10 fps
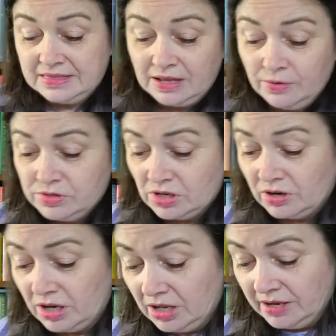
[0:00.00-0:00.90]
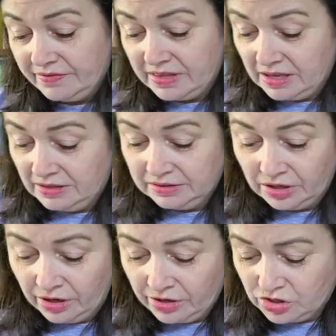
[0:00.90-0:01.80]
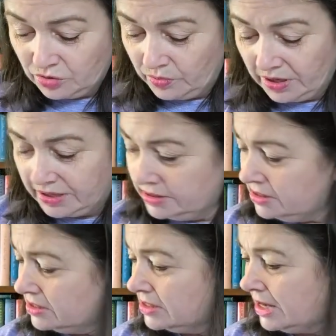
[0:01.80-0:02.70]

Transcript: those are all of the larger ones.